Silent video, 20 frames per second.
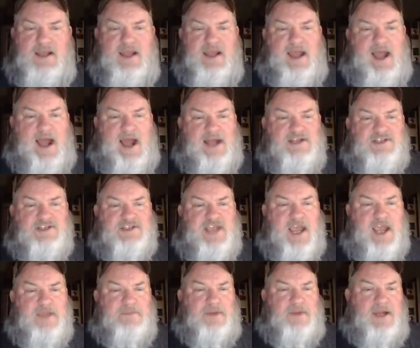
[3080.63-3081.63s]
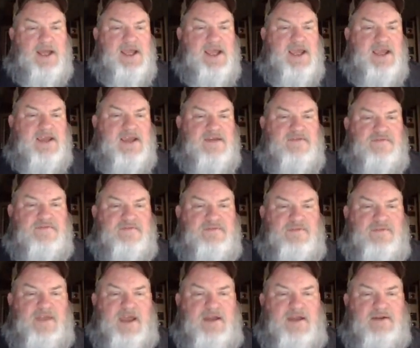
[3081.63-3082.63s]
I just can't believe
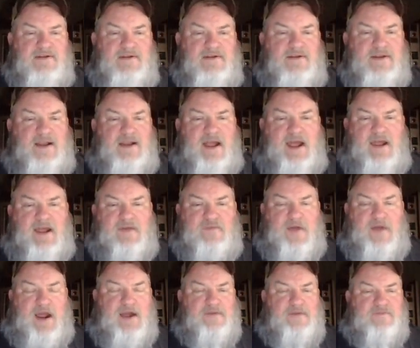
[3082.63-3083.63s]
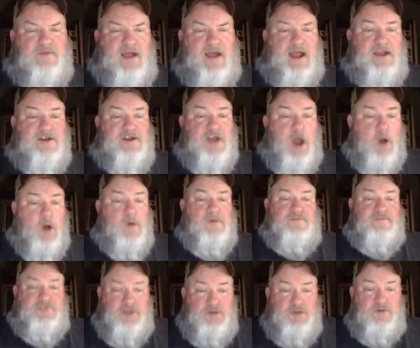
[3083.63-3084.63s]
that I know
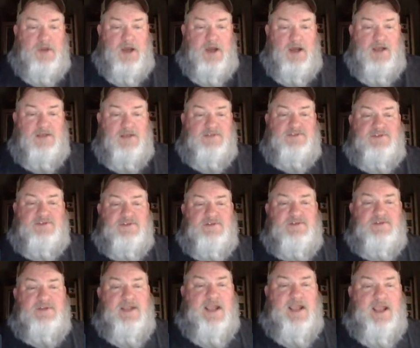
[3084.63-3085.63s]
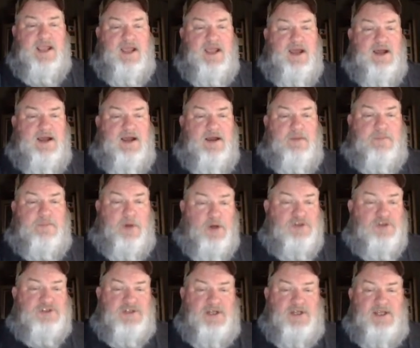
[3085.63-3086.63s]
of two guns,
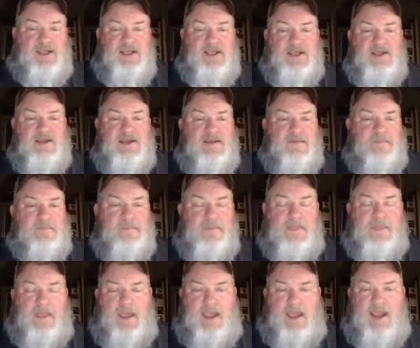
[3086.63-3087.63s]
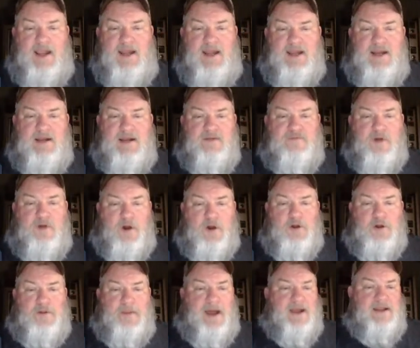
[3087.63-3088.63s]
personally, and then have
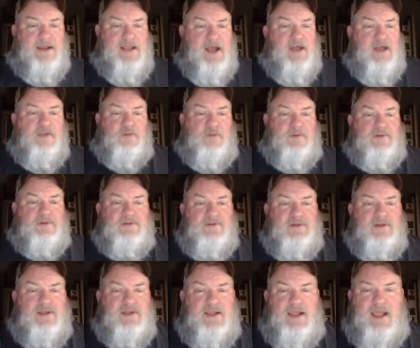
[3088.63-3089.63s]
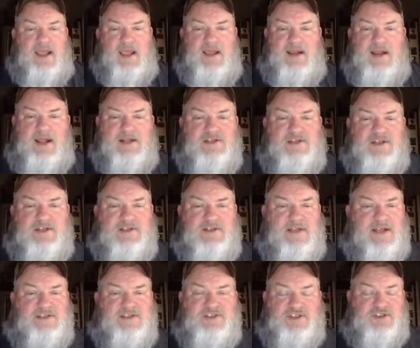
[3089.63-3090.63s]
heard about the other one, and
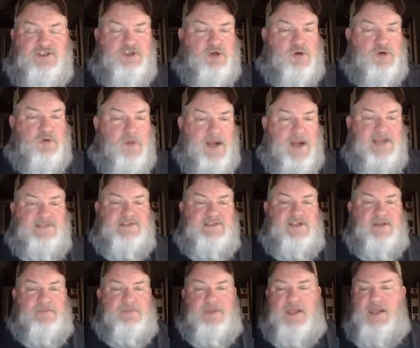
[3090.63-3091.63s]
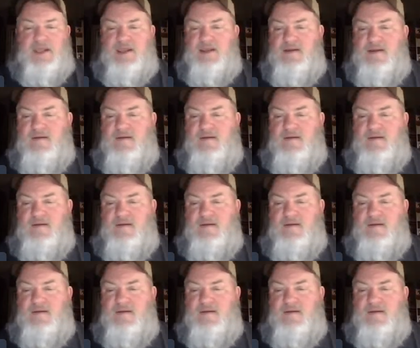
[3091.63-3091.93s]
that's just crazy to me.